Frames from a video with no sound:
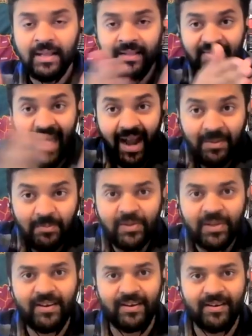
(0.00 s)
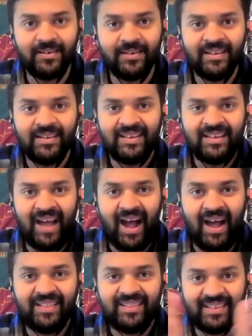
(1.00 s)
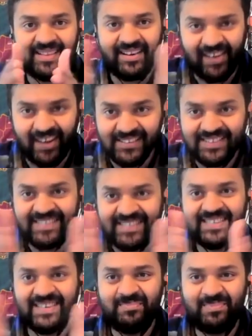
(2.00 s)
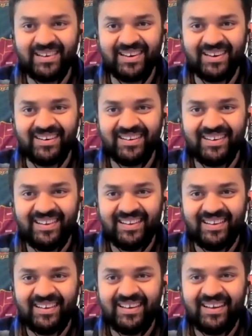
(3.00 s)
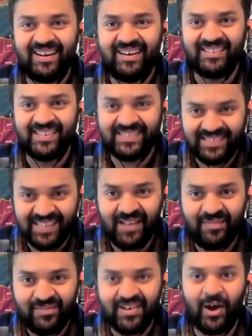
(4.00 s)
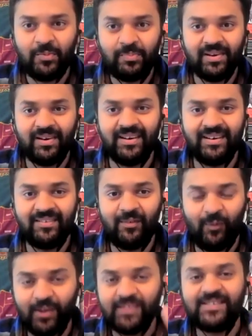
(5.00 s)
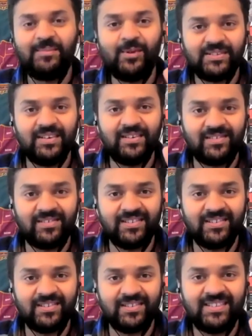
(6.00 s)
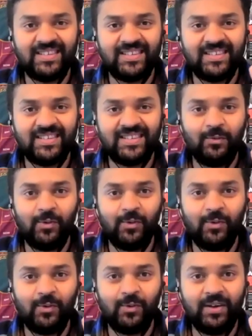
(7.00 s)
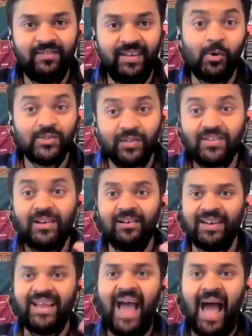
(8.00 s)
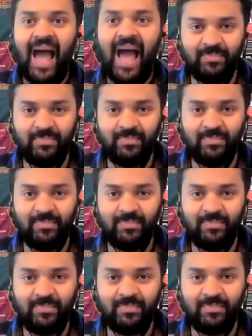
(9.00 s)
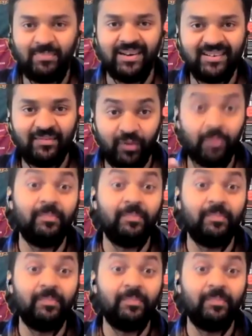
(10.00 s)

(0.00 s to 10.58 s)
That period, I think that transition period, the self-doubt period, was the most interesting one where most of the learning happened for me